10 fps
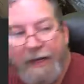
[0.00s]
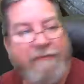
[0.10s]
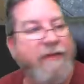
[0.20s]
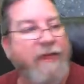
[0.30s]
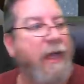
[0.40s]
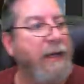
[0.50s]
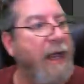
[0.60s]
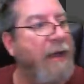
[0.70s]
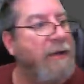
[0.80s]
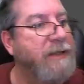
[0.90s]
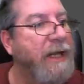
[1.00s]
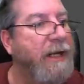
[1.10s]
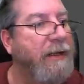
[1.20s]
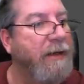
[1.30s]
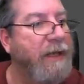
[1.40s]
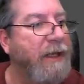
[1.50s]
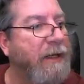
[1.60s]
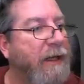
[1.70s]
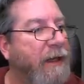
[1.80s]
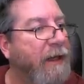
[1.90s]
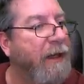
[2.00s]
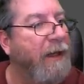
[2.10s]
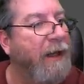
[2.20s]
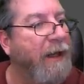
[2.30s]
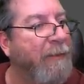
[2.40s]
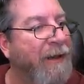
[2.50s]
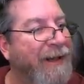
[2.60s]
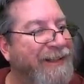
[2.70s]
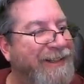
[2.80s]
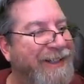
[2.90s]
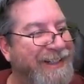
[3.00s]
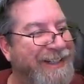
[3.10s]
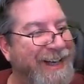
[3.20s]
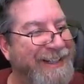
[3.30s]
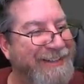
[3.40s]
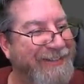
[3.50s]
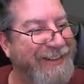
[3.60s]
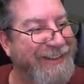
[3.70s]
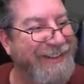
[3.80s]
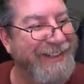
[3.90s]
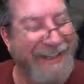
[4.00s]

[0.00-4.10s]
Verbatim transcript: I'm flying now because I got a little kid. Image adjustments.